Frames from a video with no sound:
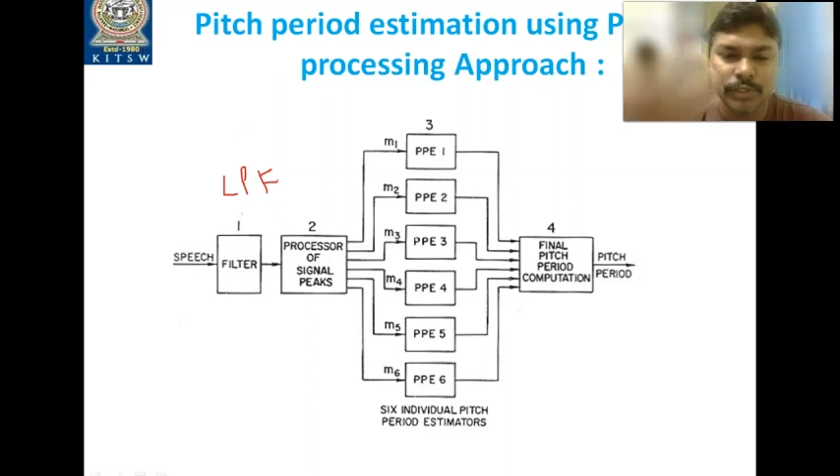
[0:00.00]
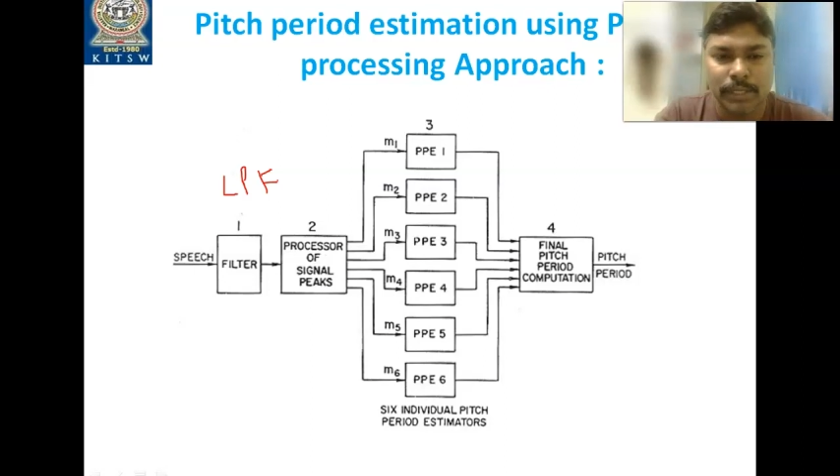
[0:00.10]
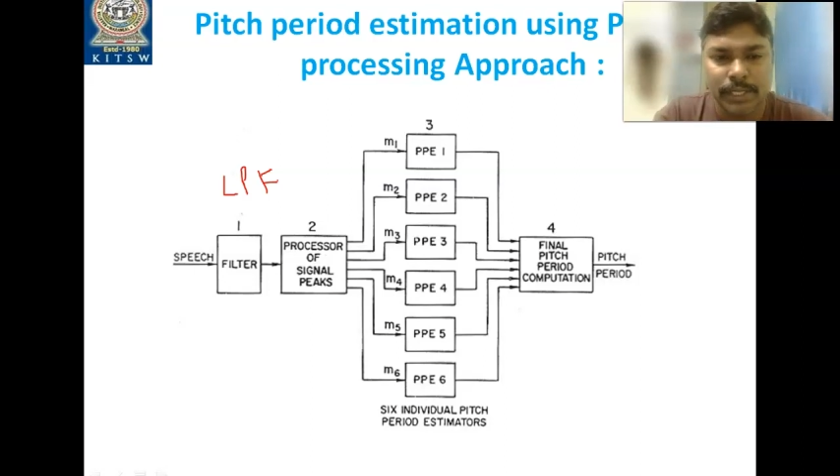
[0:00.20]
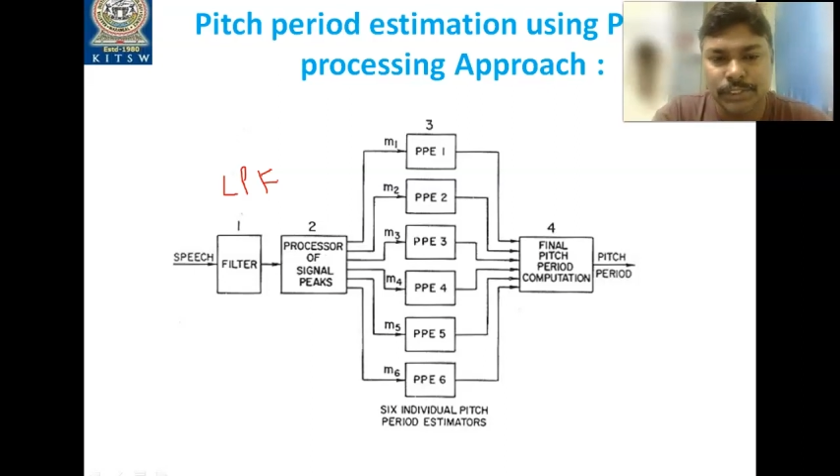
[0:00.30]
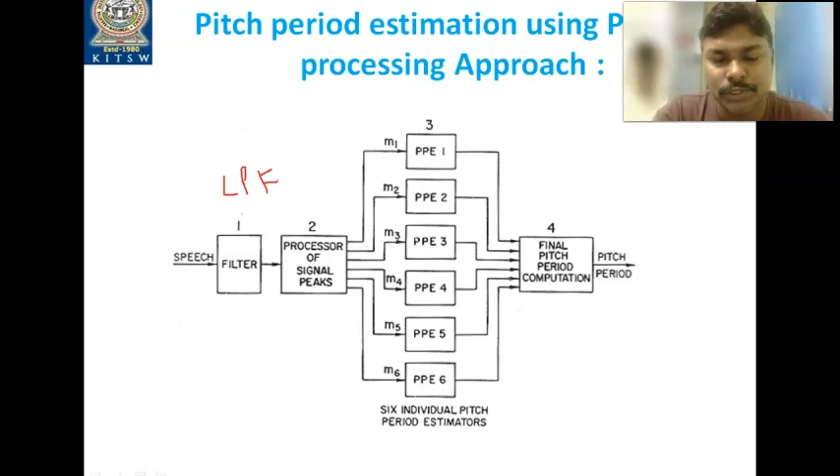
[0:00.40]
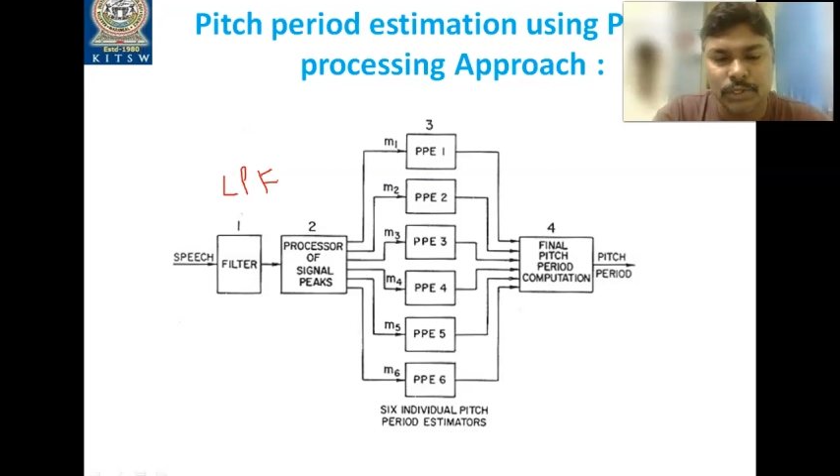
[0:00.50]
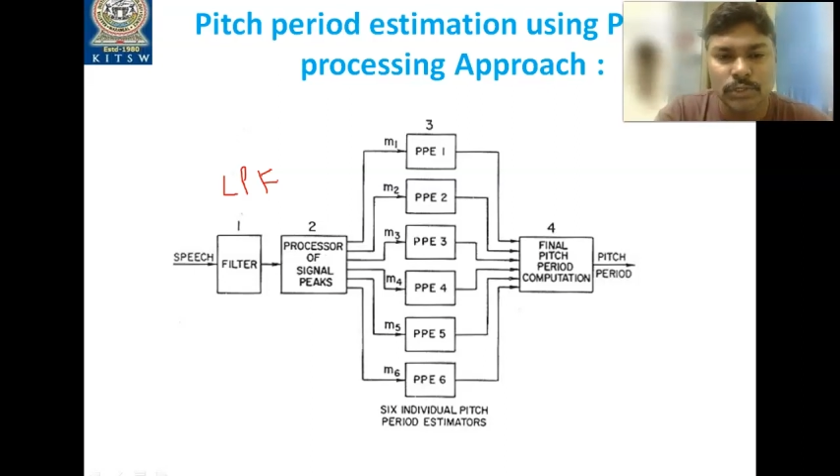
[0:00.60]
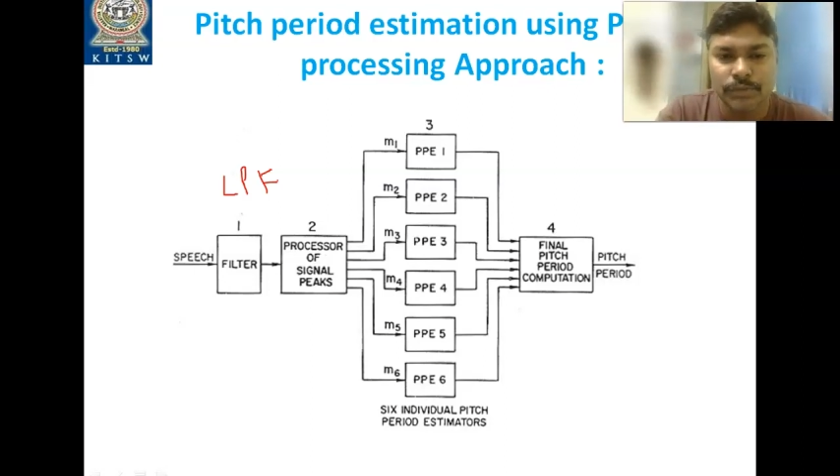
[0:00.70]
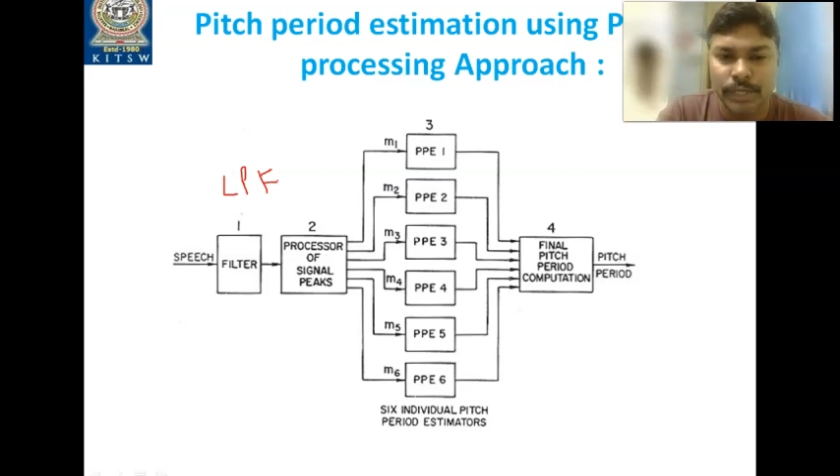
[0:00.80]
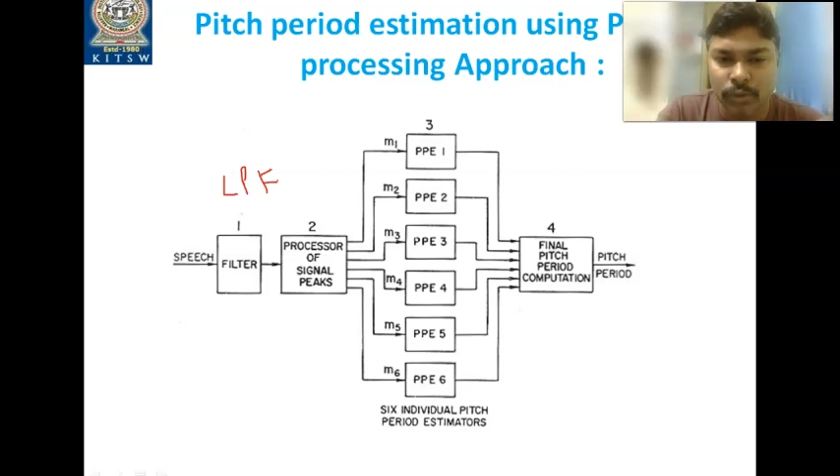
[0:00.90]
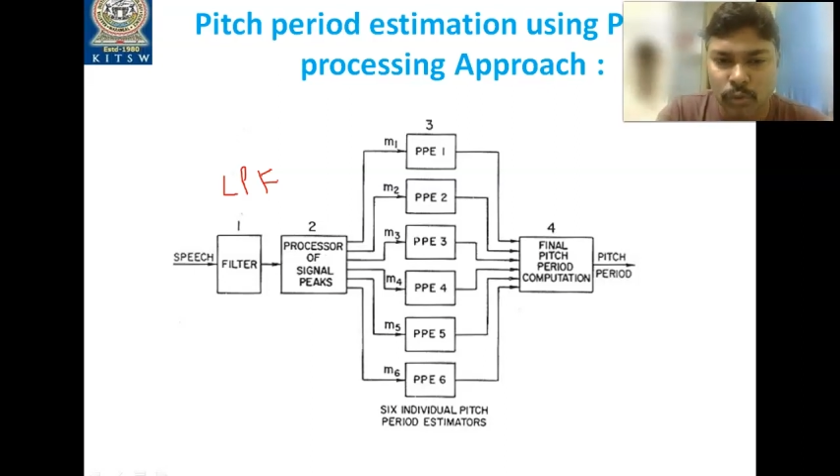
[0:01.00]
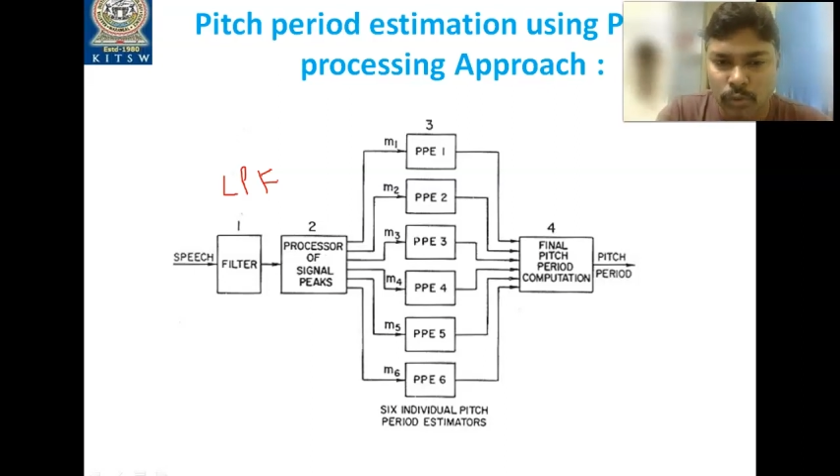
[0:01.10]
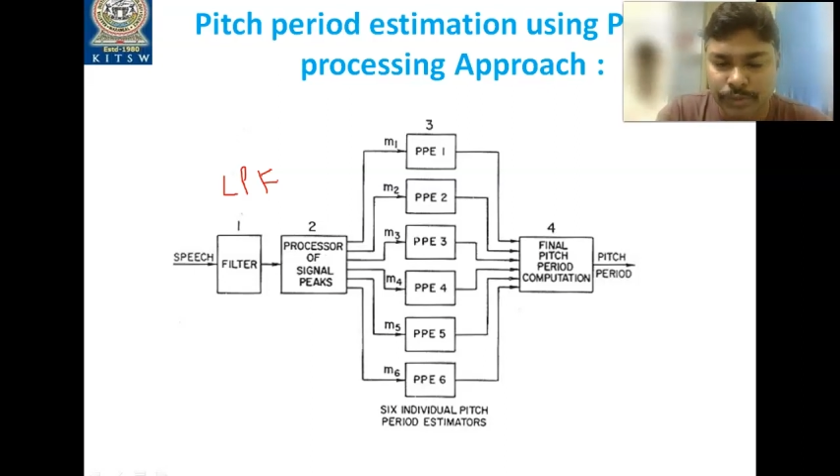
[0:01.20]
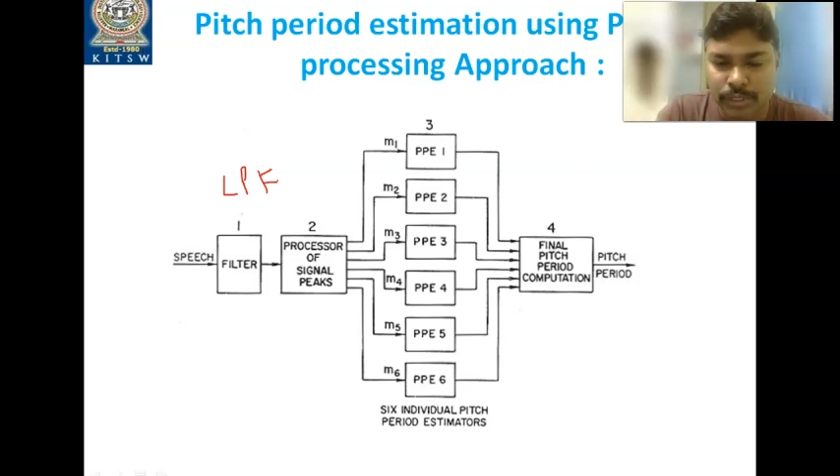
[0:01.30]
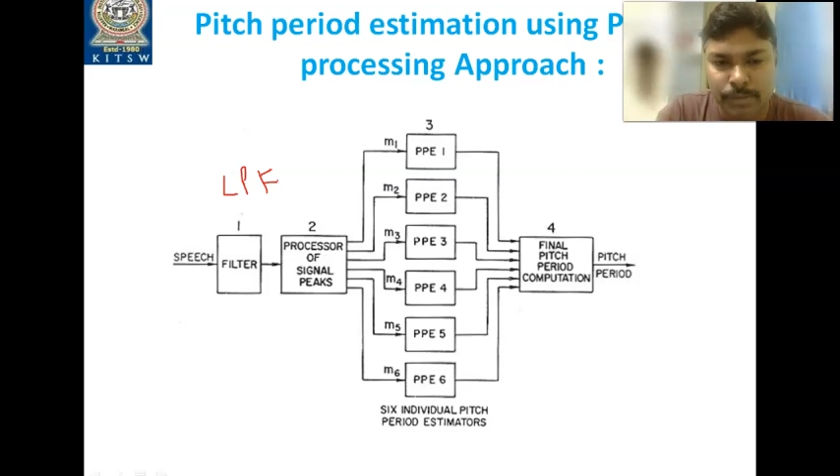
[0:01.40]
application also we can
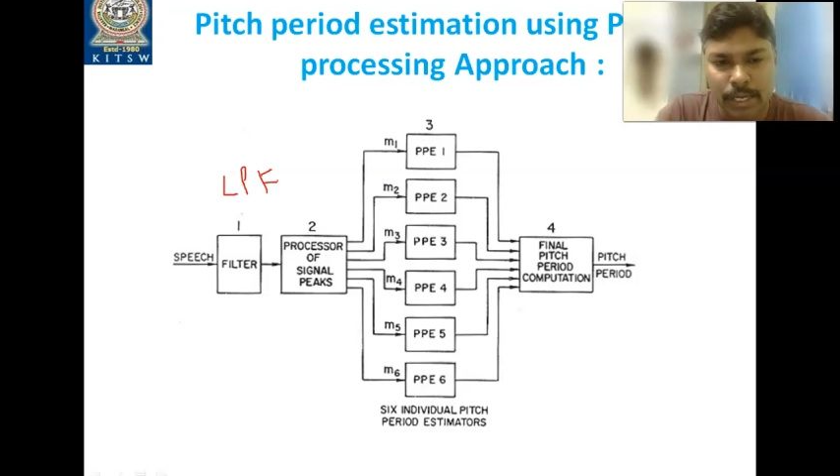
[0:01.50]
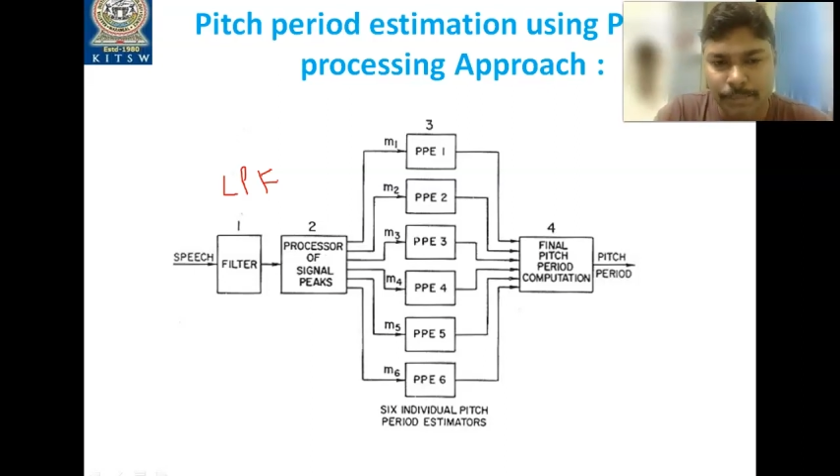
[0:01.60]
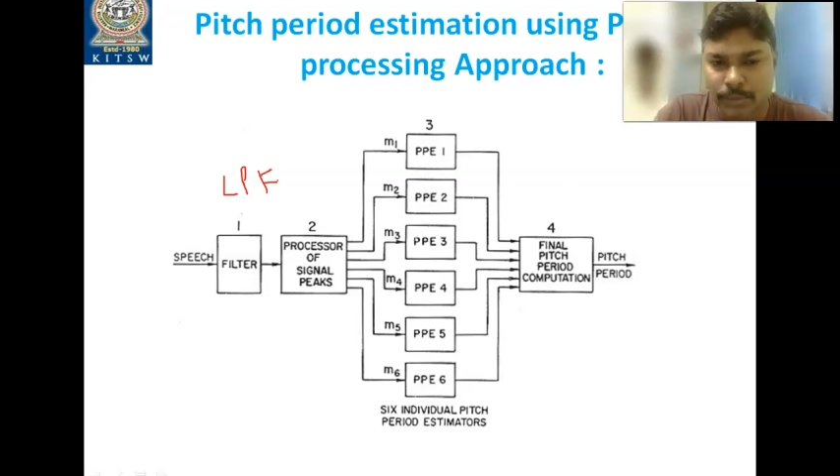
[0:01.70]
go for the band